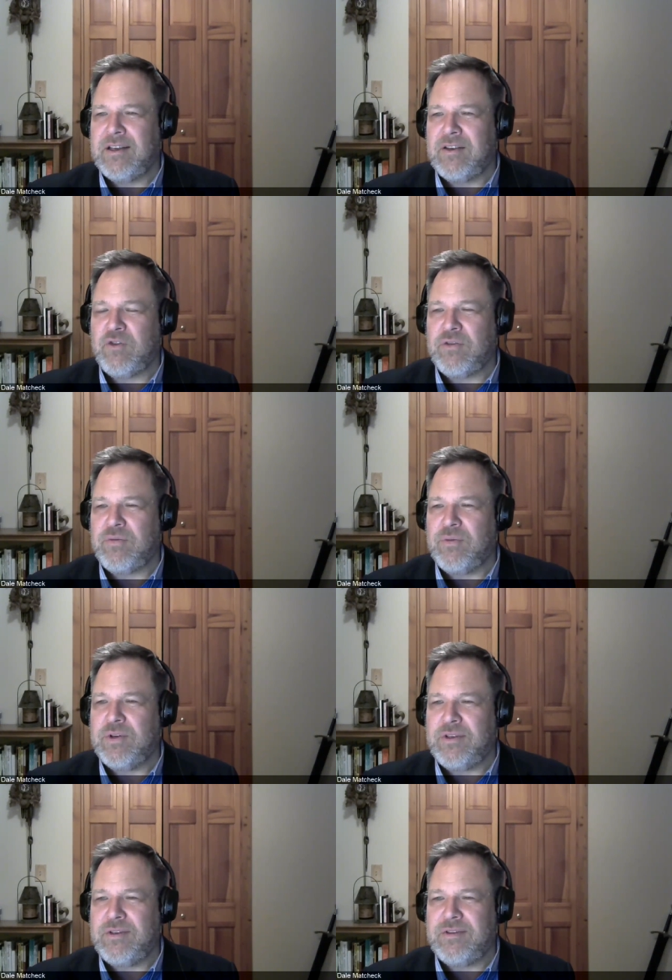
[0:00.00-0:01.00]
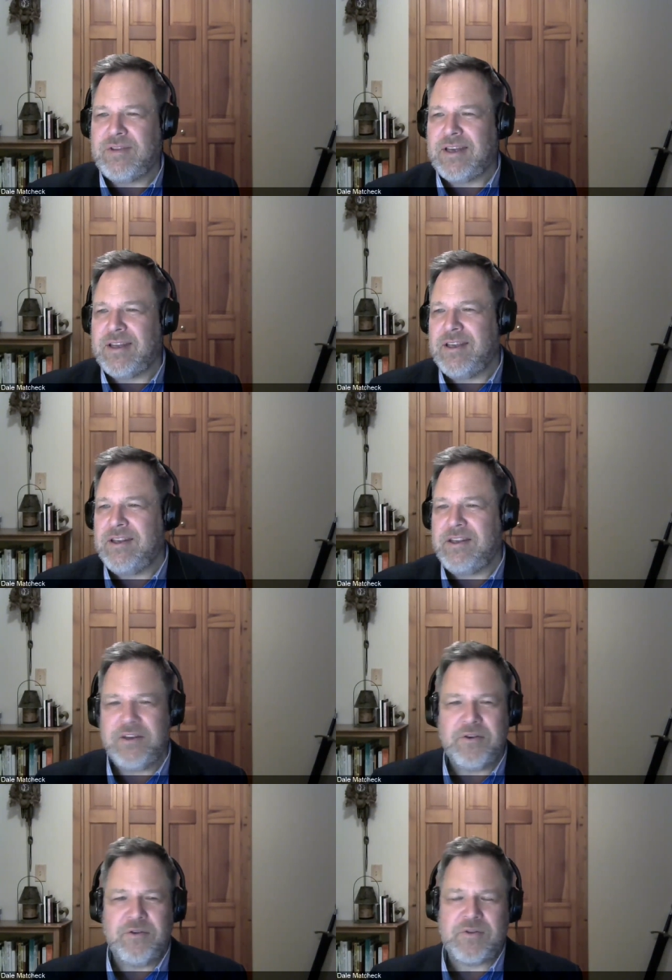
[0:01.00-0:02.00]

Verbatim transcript: northwood dot e d u